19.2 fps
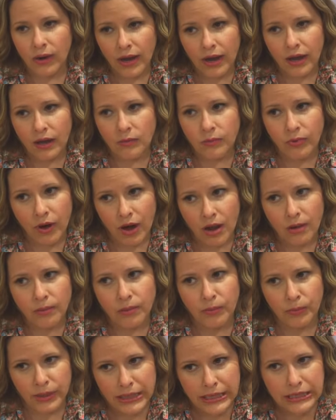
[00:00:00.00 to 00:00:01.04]
Well,
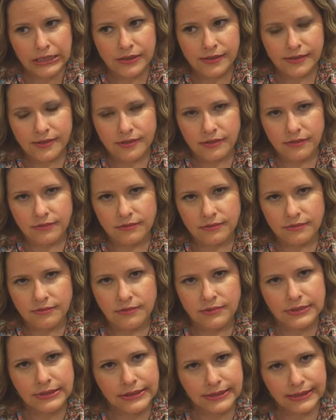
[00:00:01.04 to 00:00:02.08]
problem is,
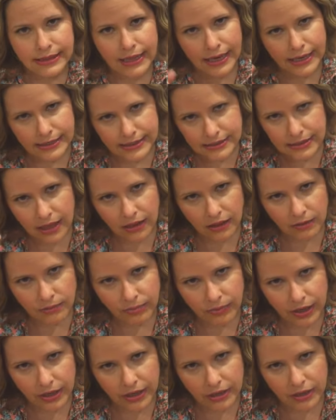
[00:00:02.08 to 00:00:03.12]
they
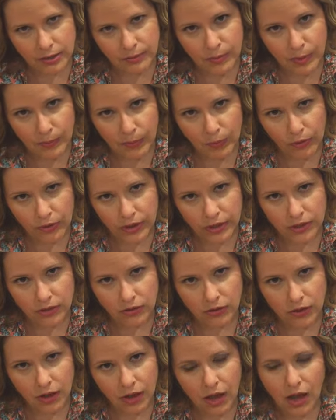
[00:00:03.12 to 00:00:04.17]
celebrated the
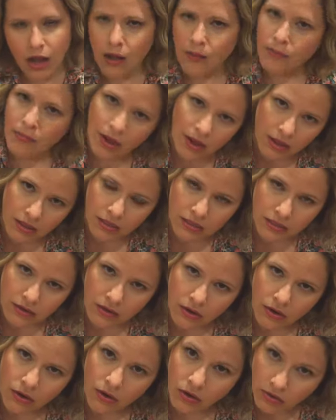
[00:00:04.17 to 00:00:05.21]
memorial a month
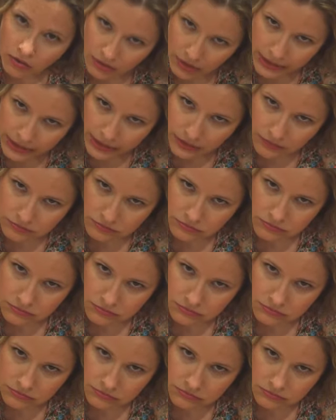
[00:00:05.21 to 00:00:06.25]
early.
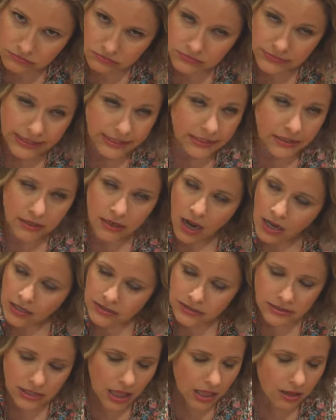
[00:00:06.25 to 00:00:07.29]
They did
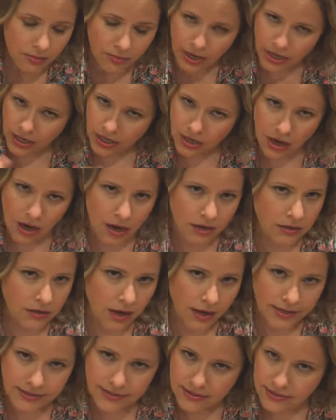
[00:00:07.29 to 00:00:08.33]
not celebrate it
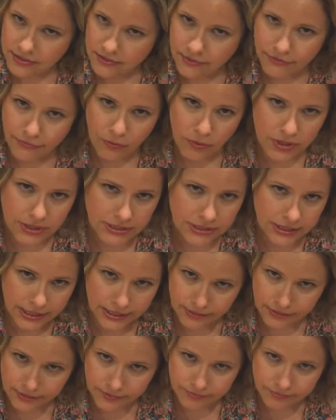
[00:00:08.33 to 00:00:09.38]
on Nisan the
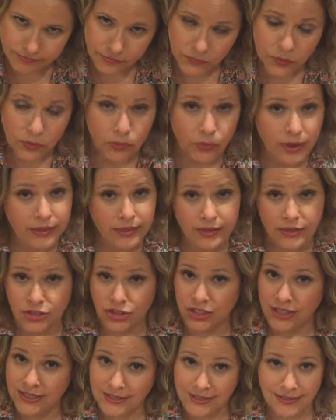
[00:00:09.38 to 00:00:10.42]
14th, the way
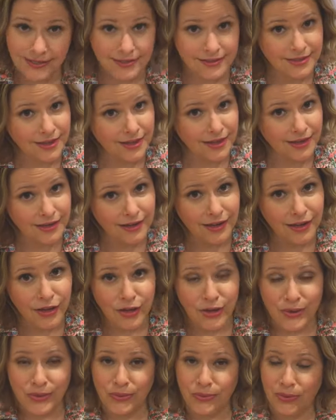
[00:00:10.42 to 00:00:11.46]
that Jesus did,
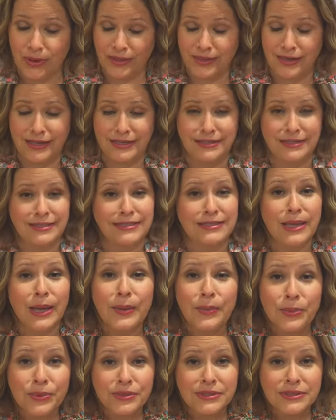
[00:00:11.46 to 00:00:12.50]
the way that his
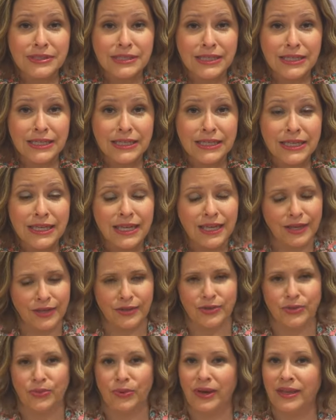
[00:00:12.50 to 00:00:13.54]
disciples did,
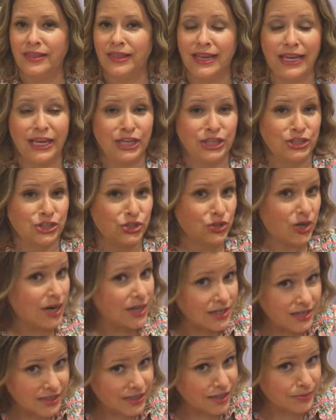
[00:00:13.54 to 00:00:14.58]
the way that he
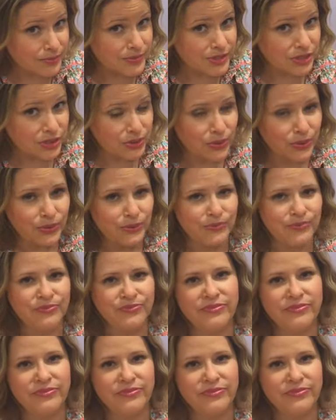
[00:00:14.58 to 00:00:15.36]
instructed them to.